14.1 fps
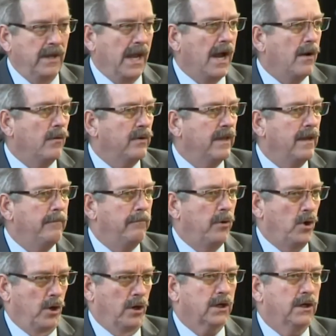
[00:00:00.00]
They meow and they
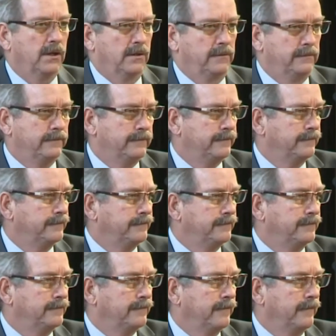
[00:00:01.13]
bark,
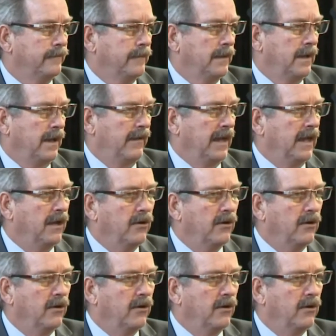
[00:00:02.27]
and